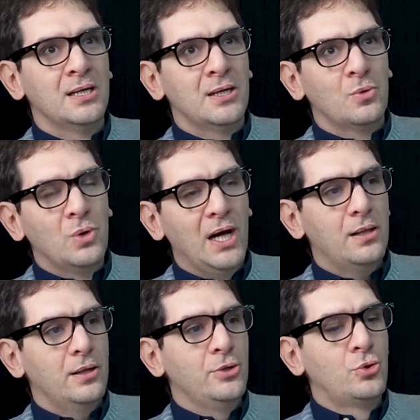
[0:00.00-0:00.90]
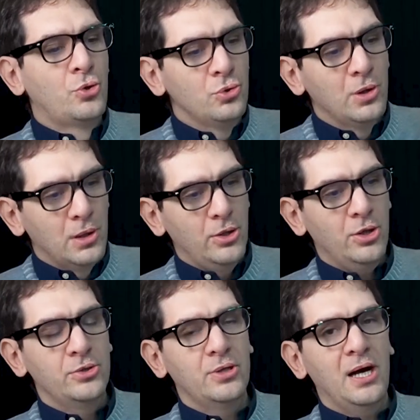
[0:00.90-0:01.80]
well, you could
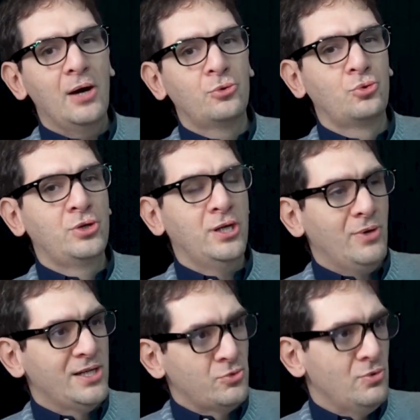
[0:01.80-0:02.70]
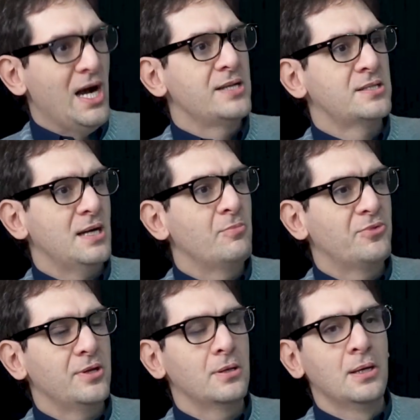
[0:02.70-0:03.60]
learn how to characterize
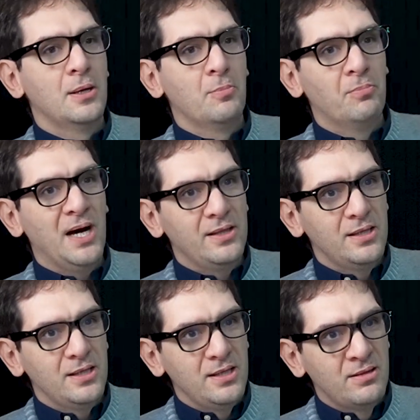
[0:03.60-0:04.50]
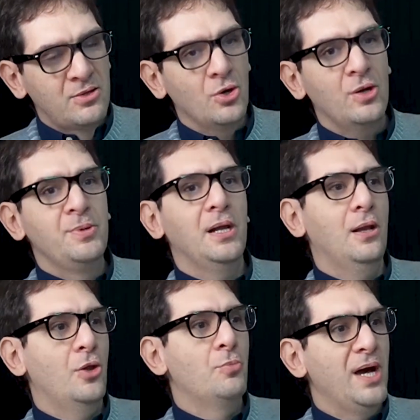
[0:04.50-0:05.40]
something, but it's going to be a
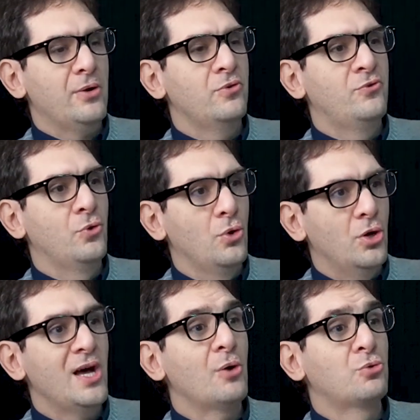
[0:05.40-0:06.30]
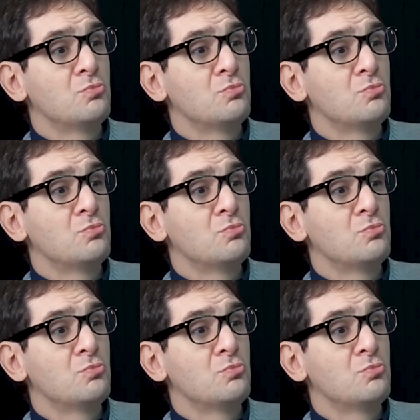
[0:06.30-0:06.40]
lot better if you learn how to